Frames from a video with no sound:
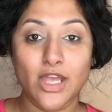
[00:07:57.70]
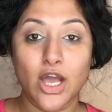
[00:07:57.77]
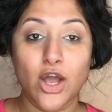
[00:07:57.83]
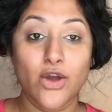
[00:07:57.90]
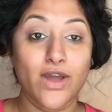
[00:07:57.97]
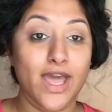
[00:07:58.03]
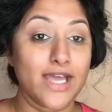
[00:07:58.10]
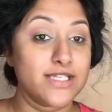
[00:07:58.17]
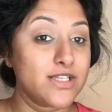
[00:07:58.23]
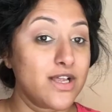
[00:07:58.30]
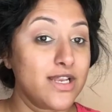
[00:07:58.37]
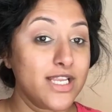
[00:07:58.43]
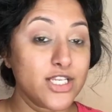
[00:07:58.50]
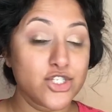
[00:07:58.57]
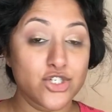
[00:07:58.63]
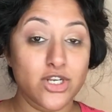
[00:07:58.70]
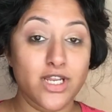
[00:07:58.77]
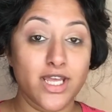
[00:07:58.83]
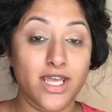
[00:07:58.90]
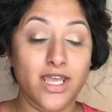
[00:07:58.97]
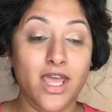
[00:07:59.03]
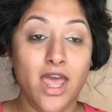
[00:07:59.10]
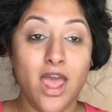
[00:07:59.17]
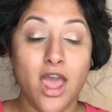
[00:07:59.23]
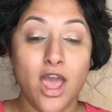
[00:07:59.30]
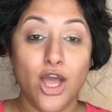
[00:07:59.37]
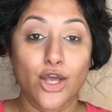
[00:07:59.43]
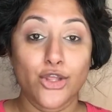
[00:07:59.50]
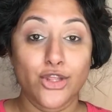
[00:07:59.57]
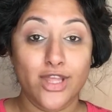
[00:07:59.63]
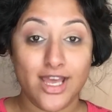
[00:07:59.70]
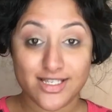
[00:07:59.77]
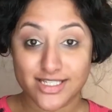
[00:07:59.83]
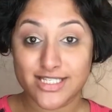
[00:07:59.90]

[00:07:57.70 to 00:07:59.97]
Okay, so literally, as